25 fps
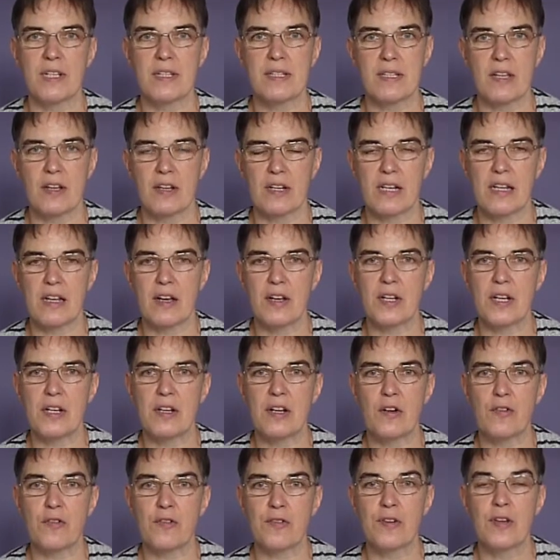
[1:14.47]
I certainly earn
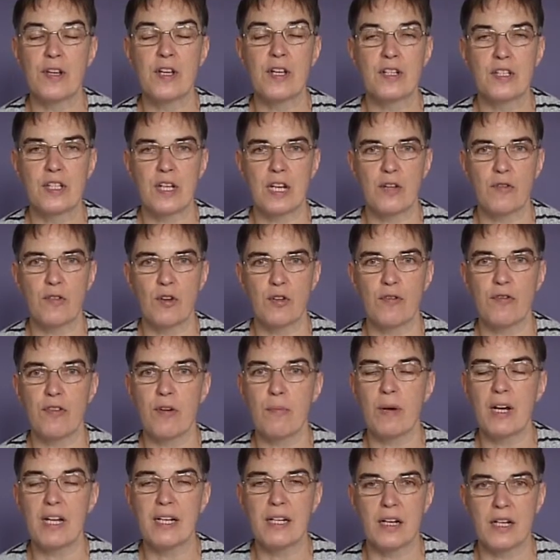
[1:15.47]
enough to live on
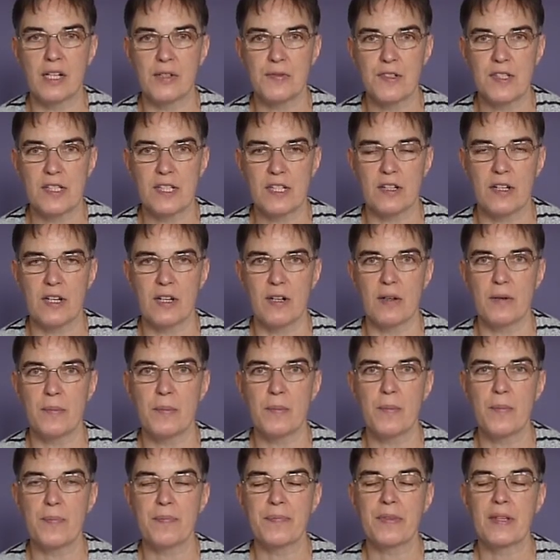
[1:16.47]
for my lifestyle.